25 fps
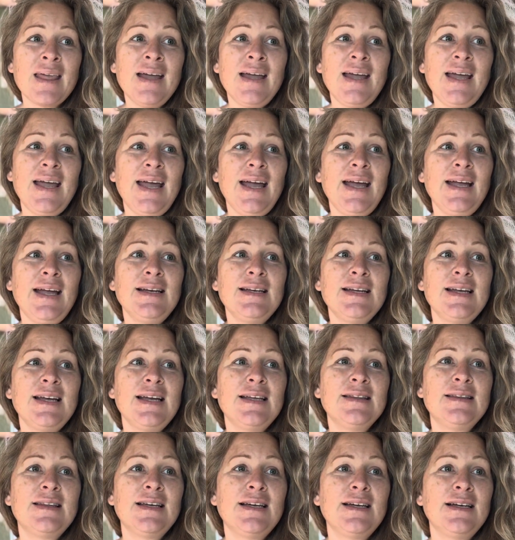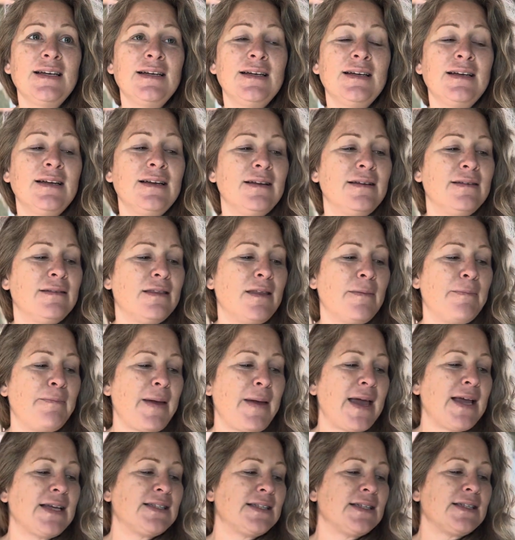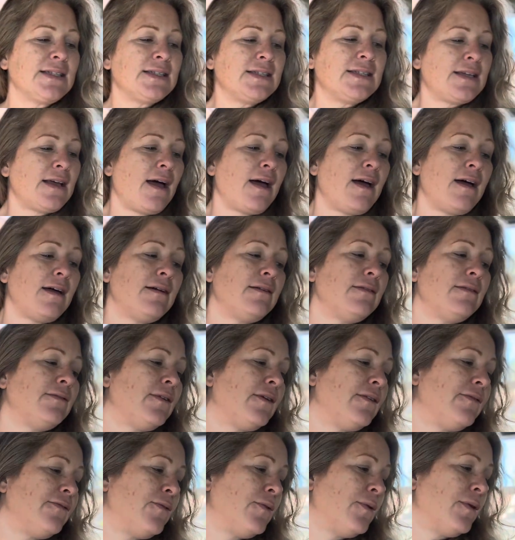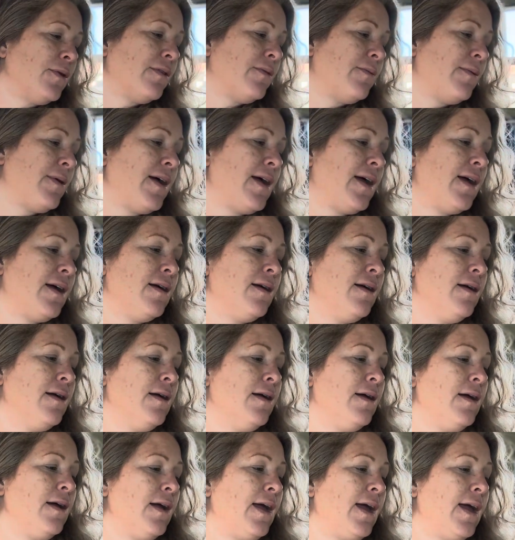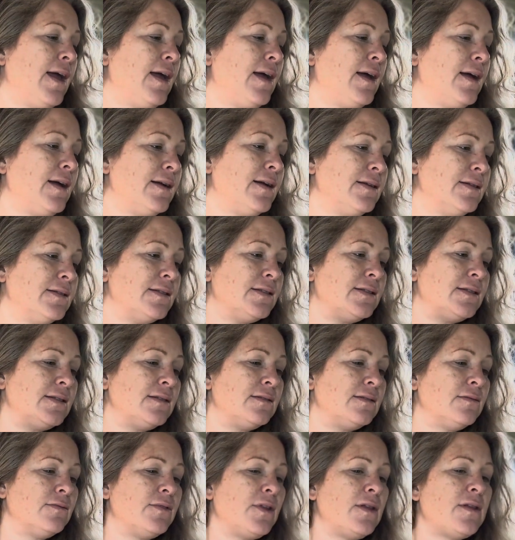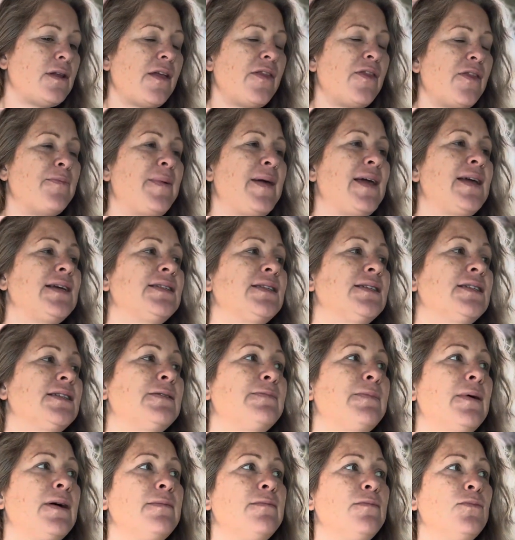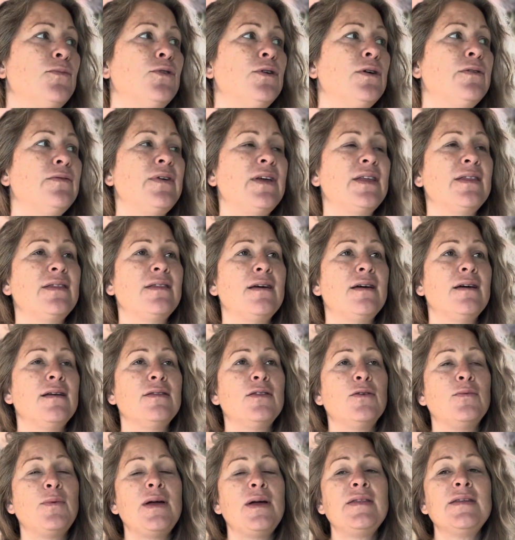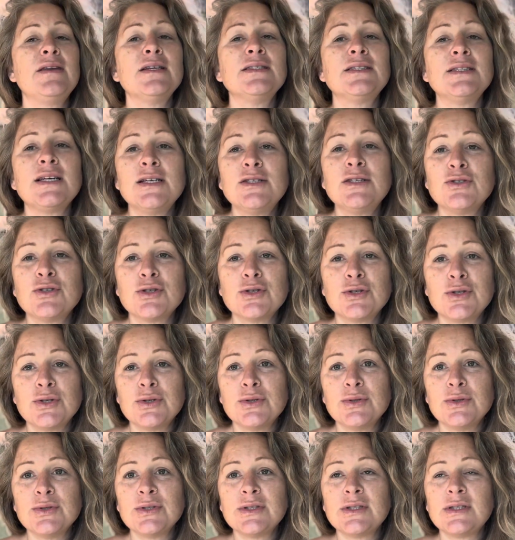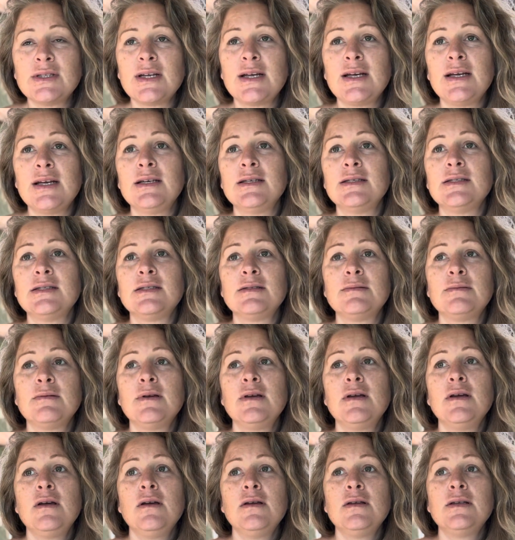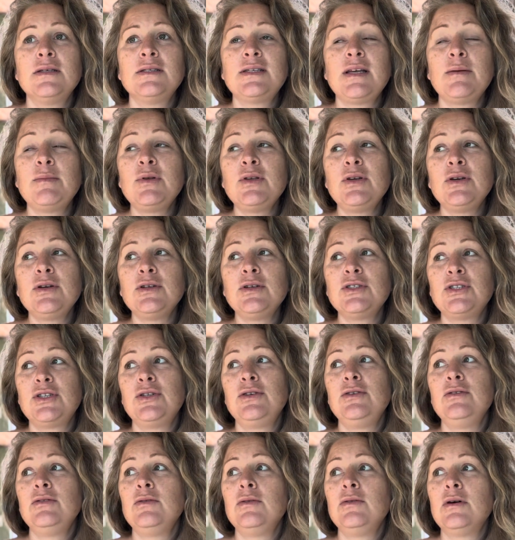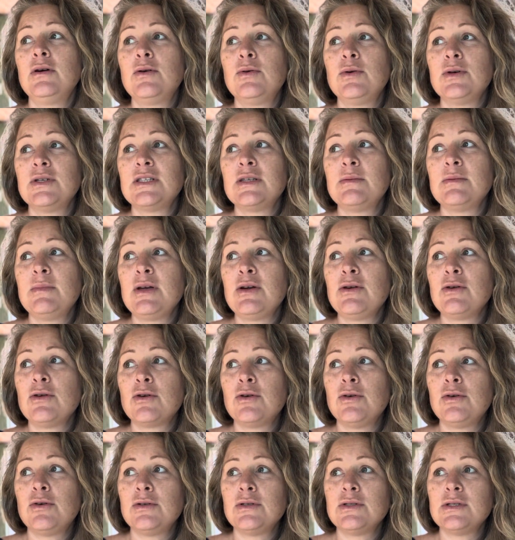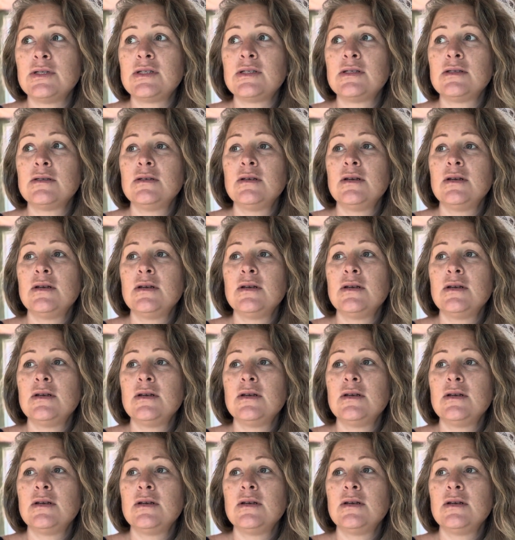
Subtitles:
And the basis of a Fourth Way, and not the basis, but more of like the way that it's introduced is similar to A Course in Miracles.